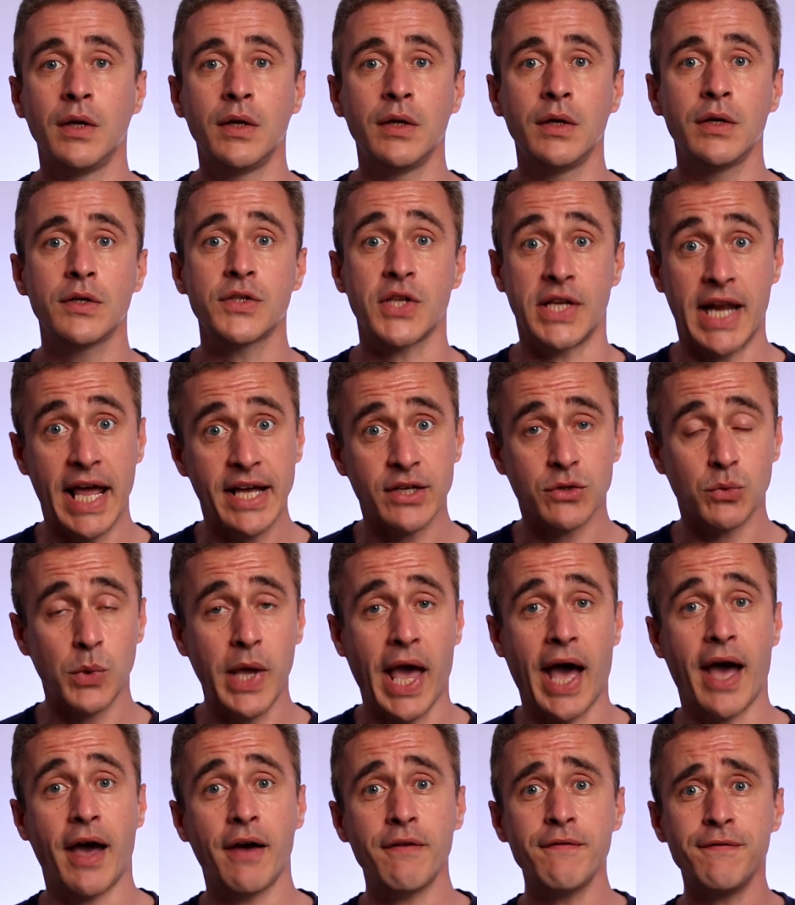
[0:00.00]
So next we
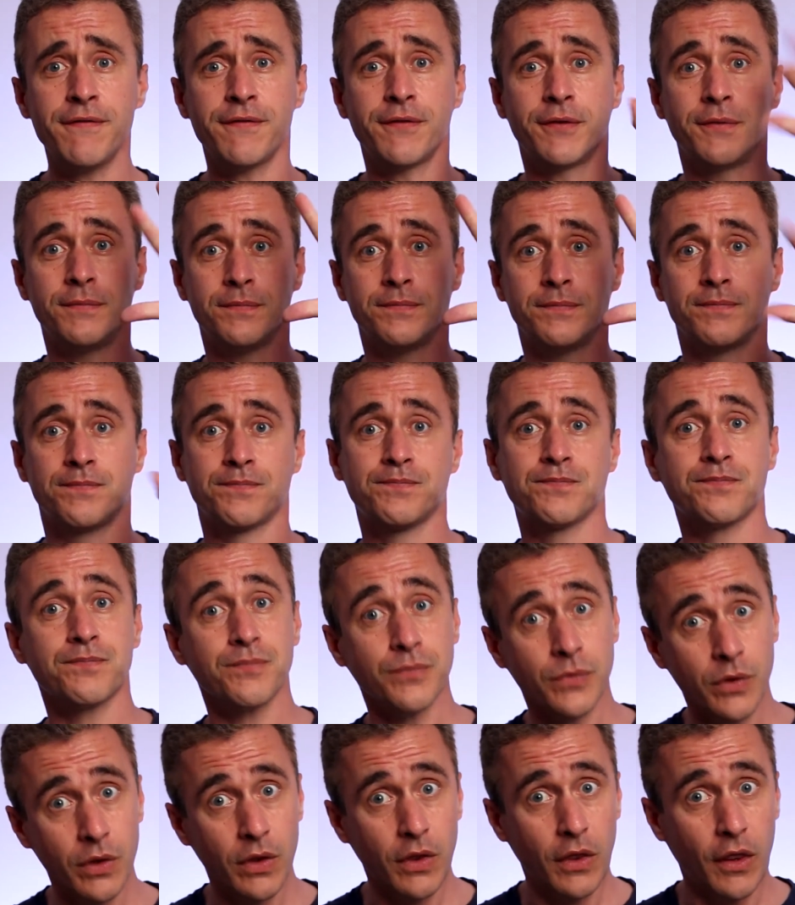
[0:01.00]
have
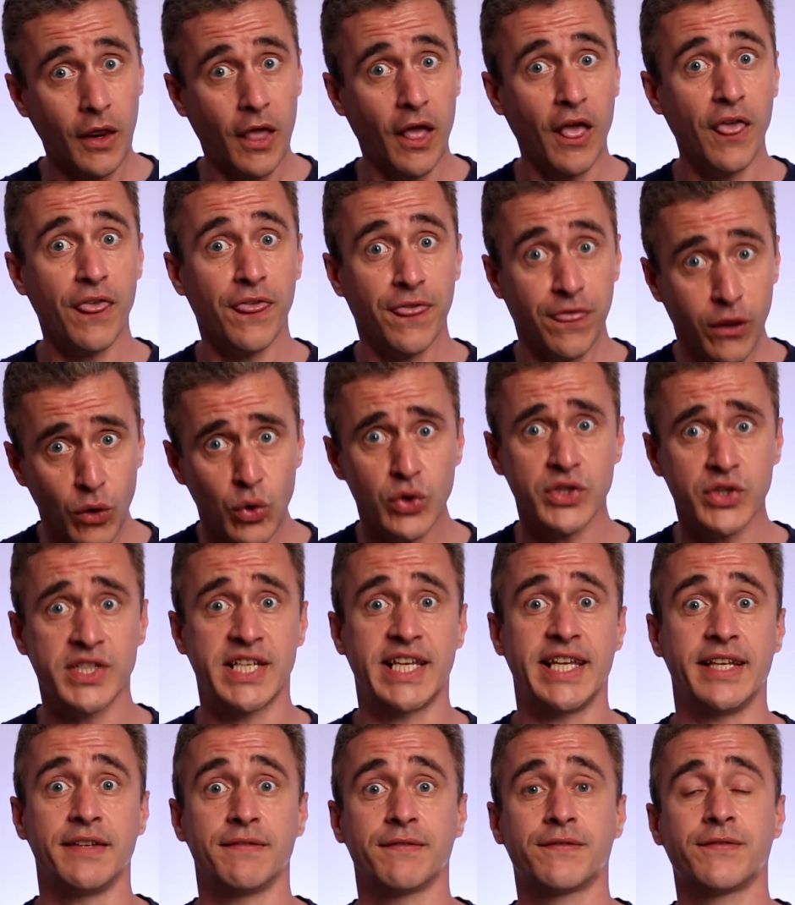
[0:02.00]

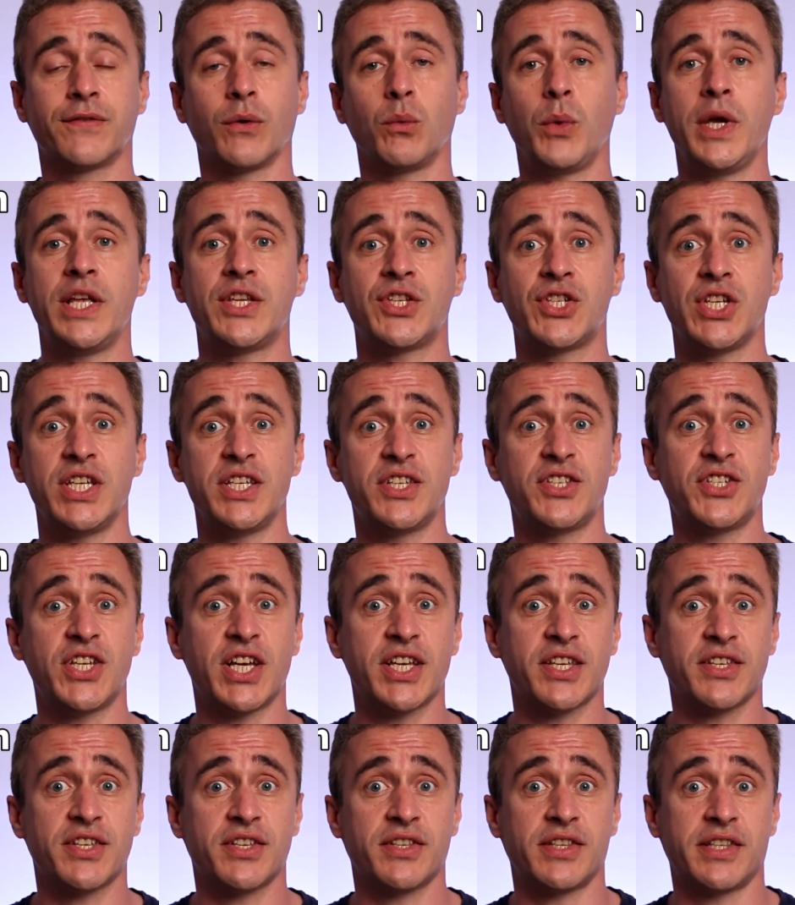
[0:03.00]
14th, which is
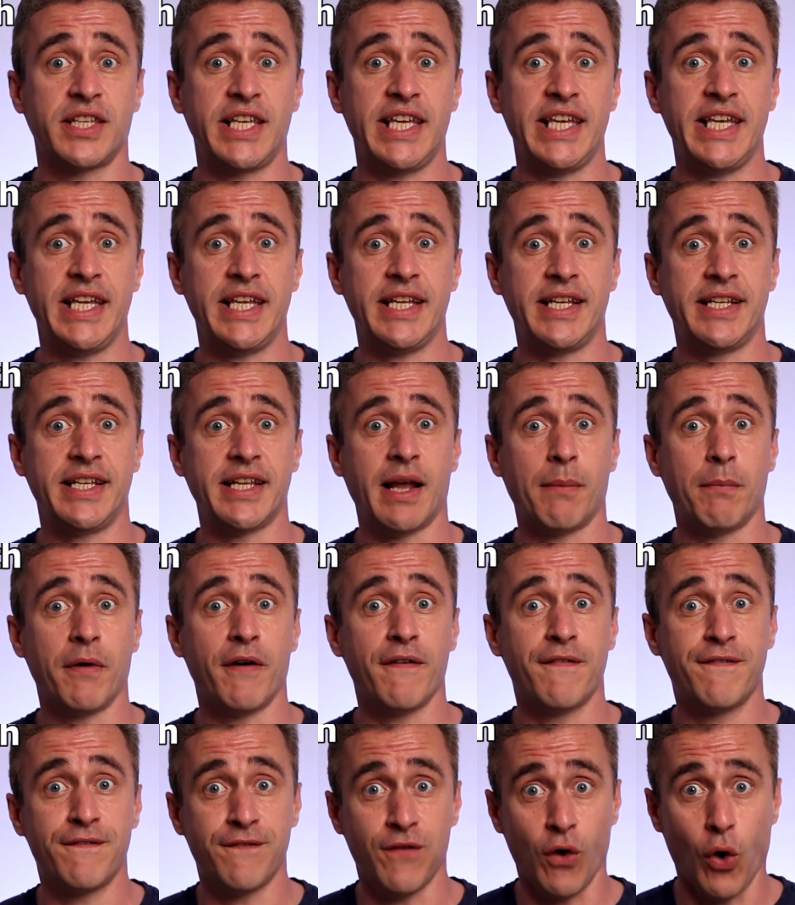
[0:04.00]
just the number
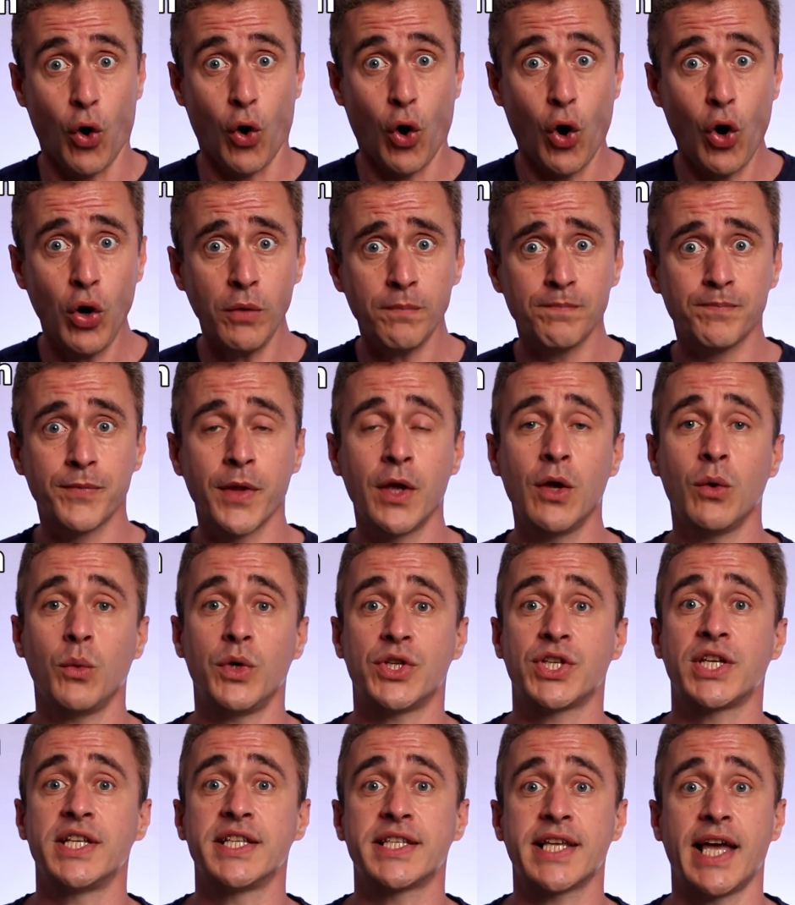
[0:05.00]
4,
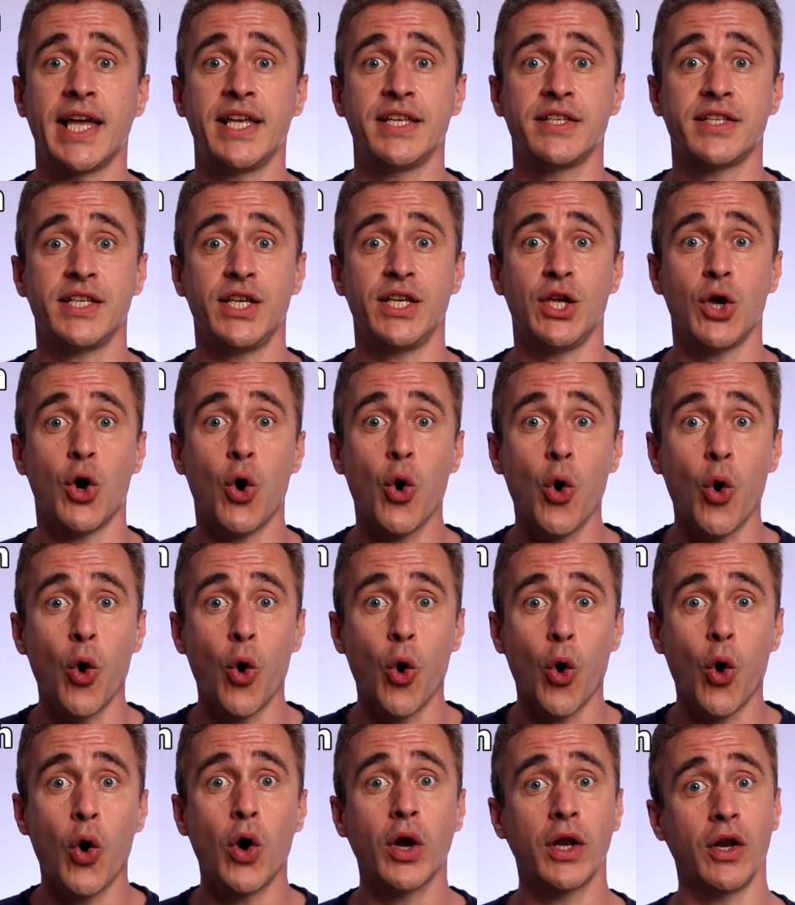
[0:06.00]
which contains the
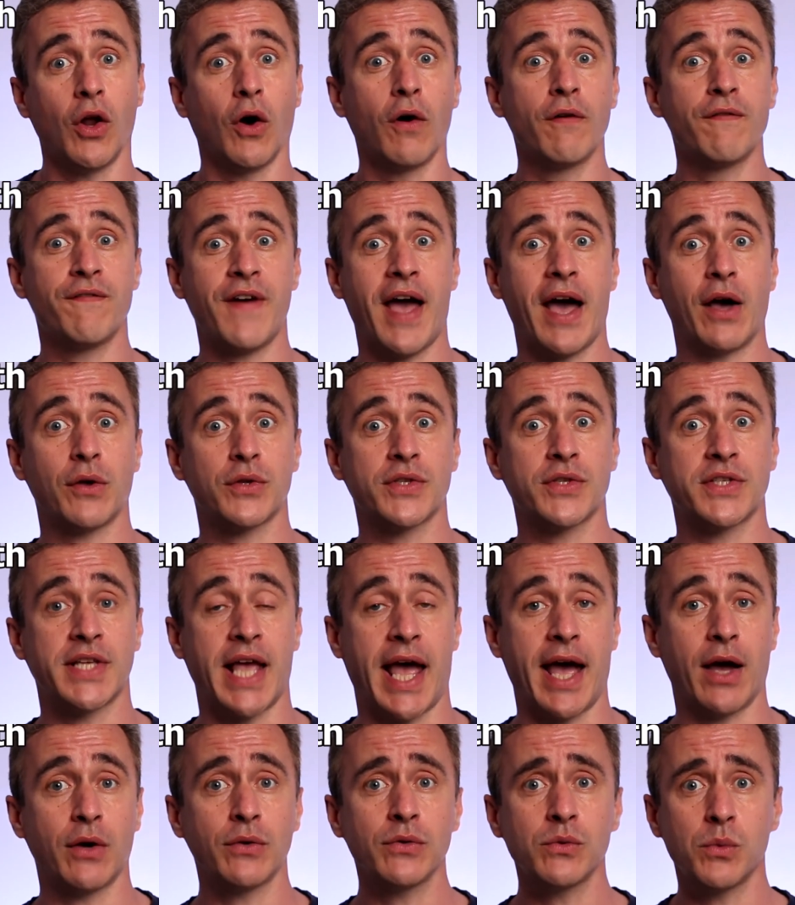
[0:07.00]
or long vowel
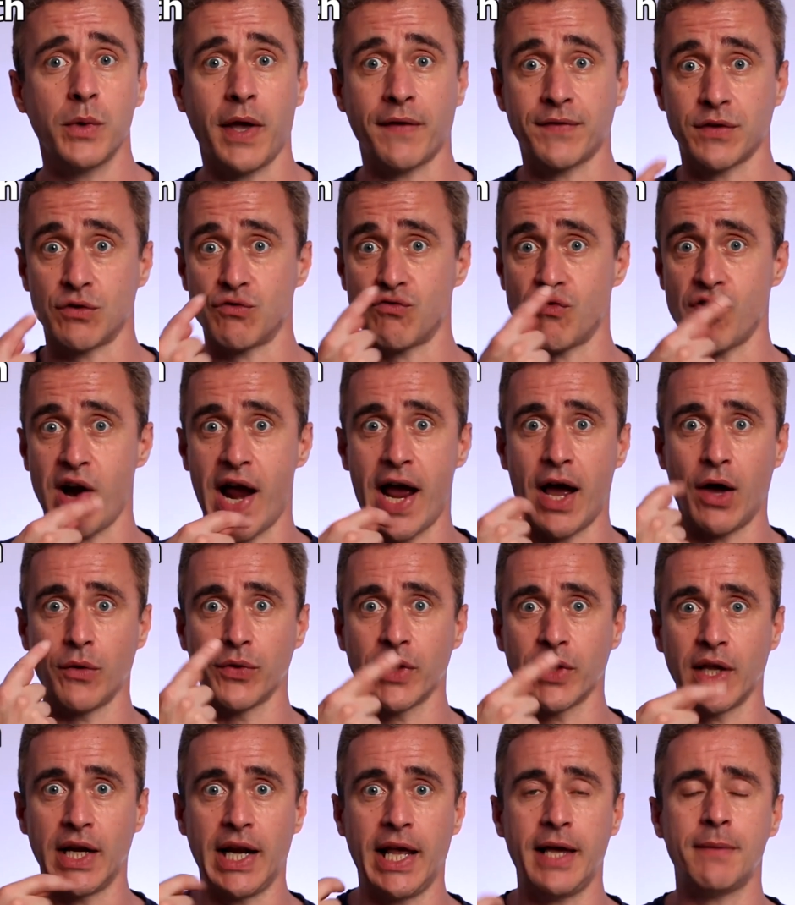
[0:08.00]
sound. We have to
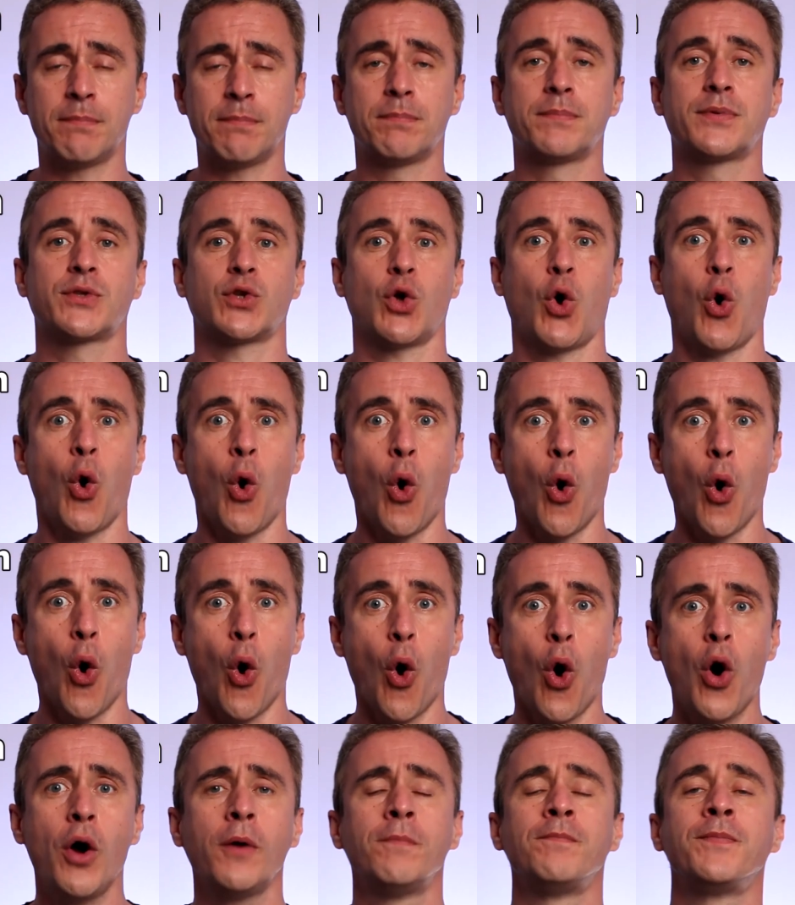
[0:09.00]
round the lips,
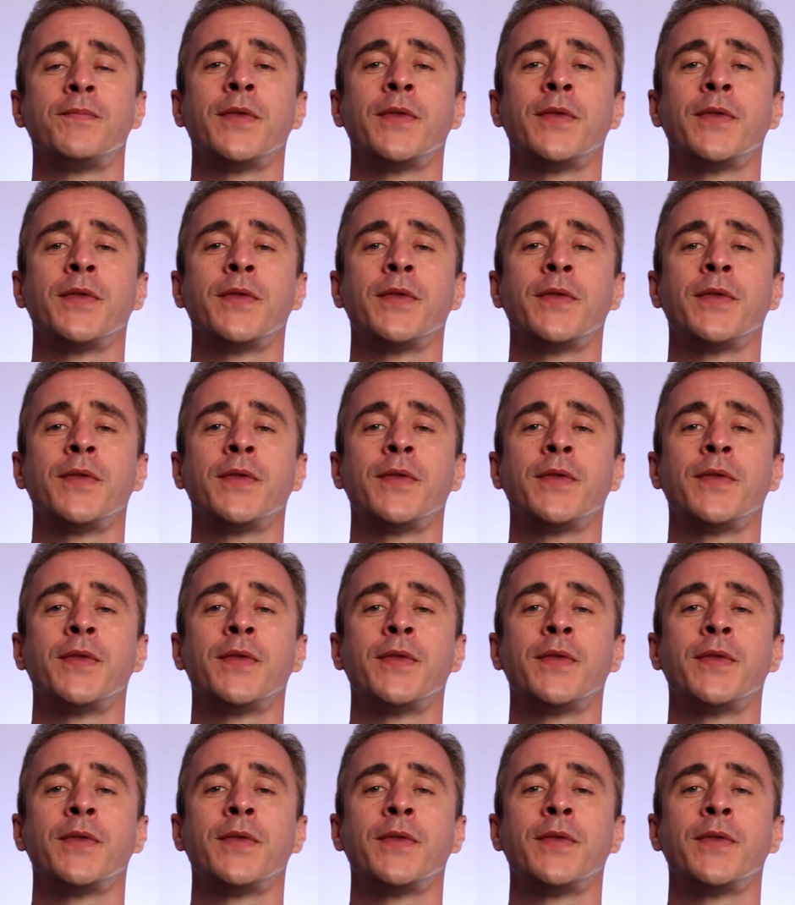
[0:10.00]
or,